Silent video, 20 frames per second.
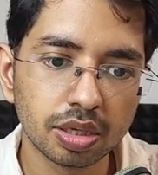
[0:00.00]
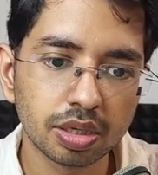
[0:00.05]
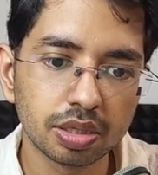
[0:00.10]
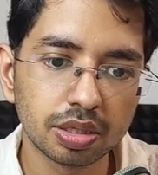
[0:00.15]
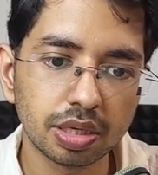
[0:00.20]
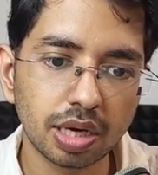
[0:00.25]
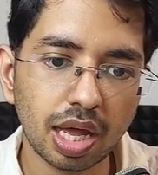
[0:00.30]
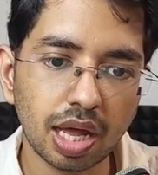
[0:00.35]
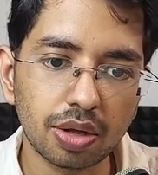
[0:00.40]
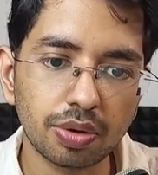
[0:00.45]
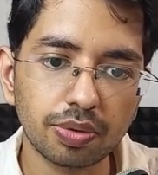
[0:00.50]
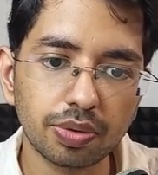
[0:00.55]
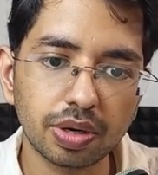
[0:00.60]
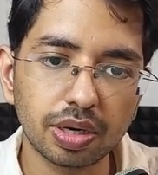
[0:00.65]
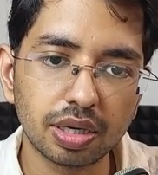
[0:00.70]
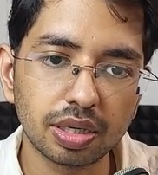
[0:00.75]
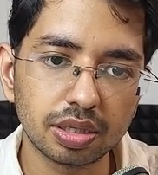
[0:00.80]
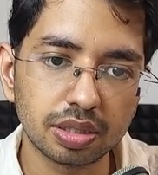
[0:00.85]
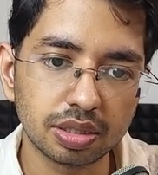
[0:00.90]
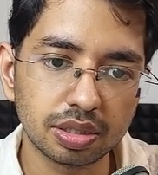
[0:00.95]
Now
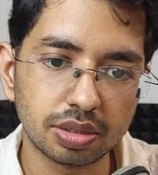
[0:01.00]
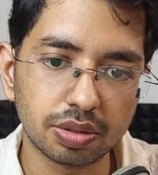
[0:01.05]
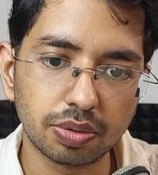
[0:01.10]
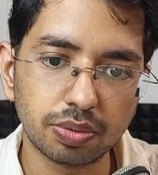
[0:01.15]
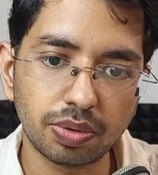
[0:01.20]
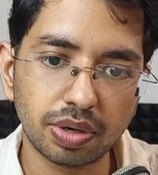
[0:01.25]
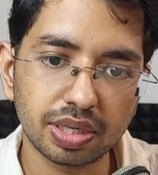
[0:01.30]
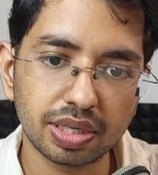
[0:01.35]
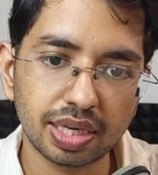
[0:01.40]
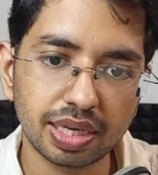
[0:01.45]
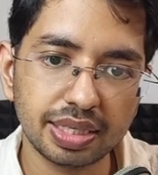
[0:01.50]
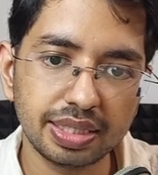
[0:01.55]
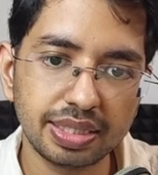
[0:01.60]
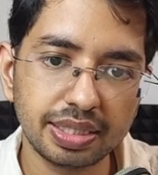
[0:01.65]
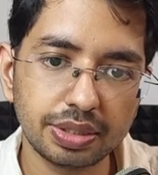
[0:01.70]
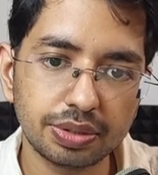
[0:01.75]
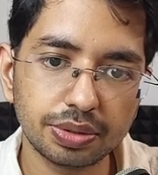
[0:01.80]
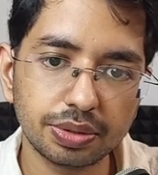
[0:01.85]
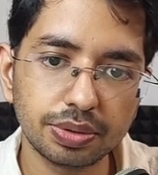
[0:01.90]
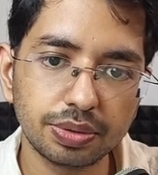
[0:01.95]
what I
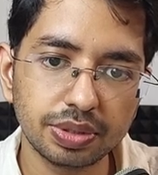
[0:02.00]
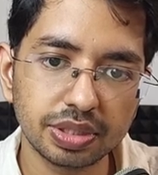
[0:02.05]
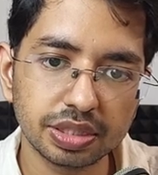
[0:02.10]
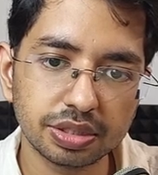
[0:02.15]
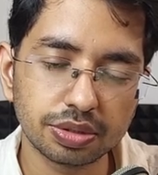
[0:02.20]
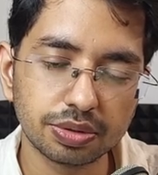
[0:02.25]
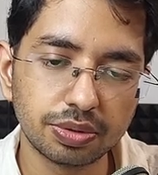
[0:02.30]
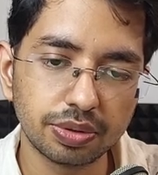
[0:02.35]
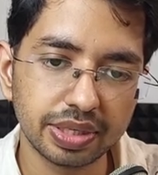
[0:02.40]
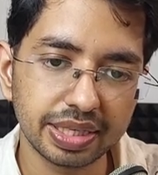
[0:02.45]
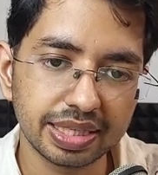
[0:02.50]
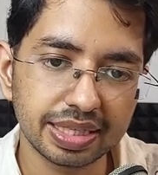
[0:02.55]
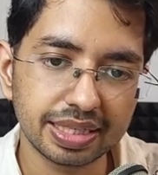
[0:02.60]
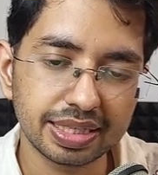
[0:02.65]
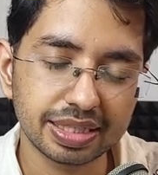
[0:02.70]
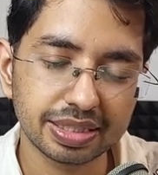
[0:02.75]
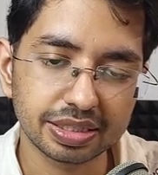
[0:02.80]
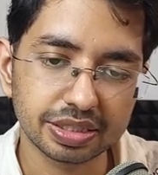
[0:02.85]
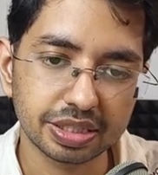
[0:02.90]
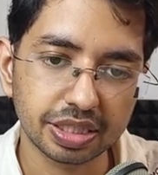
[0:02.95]
need to do is go in
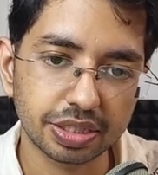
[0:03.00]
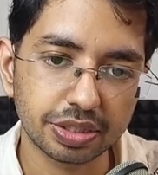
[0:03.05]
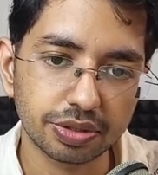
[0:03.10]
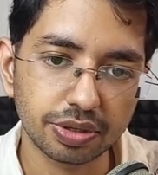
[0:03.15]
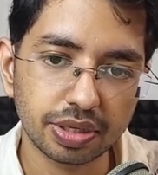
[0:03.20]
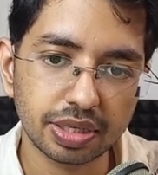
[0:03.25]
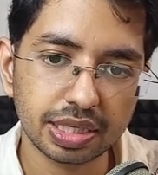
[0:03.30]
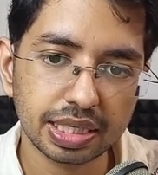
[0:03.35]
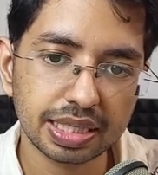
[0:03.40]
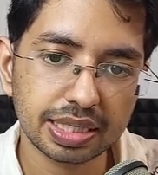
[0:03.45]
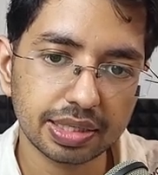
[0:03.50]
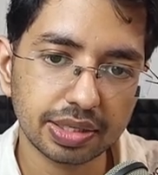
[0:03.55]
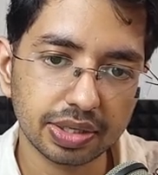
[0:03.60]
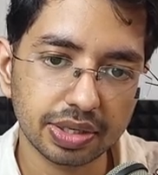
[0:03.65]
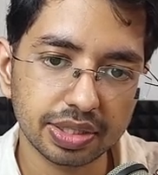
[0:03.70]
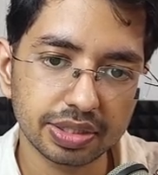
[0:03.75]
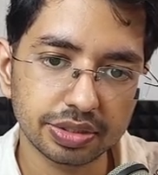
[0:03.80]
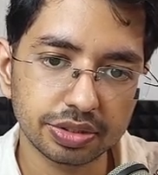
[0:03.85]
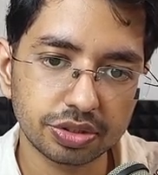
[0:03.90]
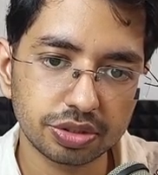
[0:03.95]
security
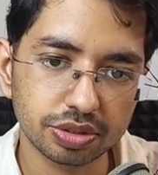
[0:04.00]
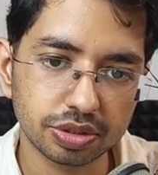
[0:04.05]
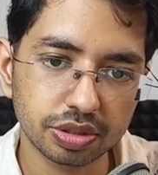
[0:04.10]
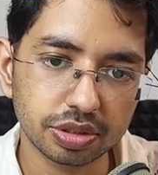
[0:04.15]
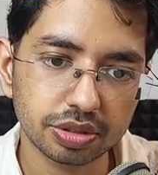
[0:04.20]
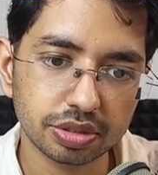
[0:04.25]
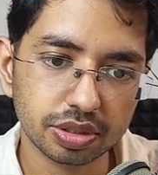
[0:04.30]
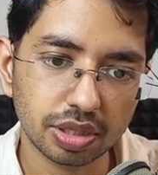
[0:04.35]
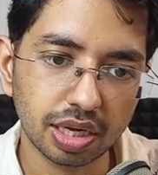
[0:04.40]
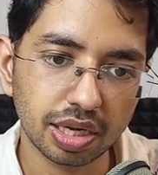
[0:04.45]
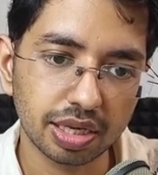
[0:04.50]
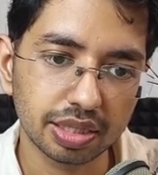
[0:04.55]
credentials.